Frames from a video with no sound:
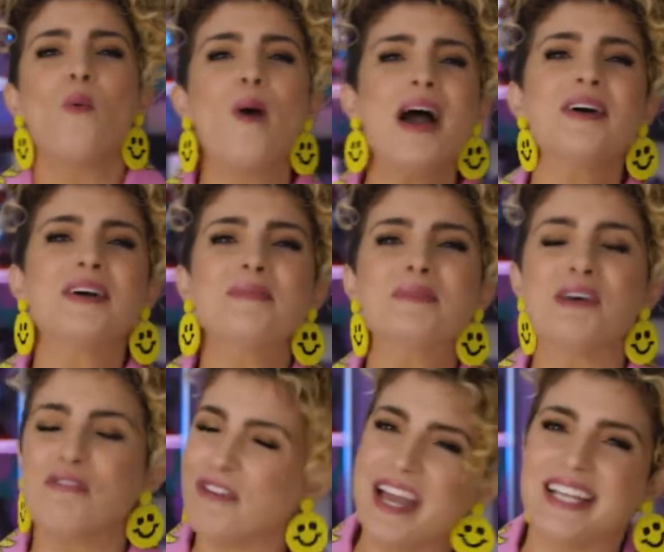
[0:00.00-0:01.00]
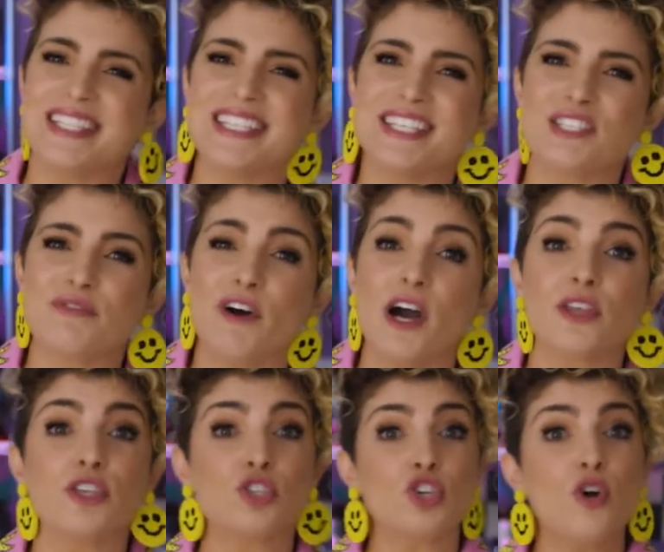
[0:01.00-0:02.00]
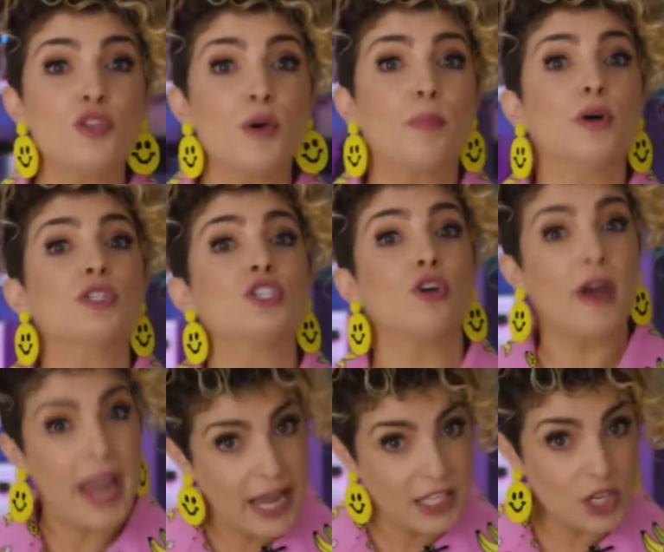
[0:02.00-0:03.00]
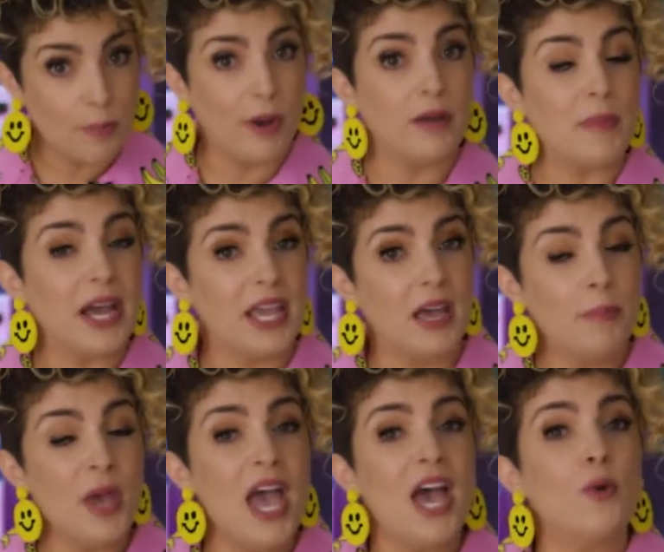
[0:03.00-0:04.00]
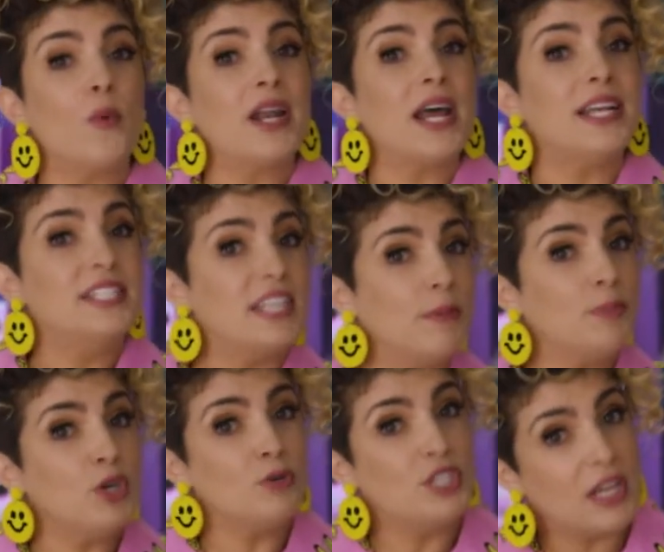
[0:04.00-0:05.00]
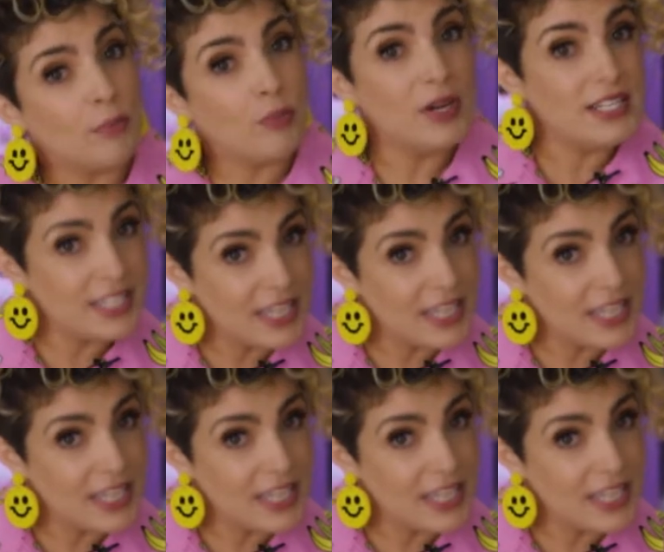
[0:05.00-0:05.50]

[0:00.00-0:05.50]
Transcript: Welcome to Fancy as the show that puts your hand up on my hip, and when I dip, you dip, we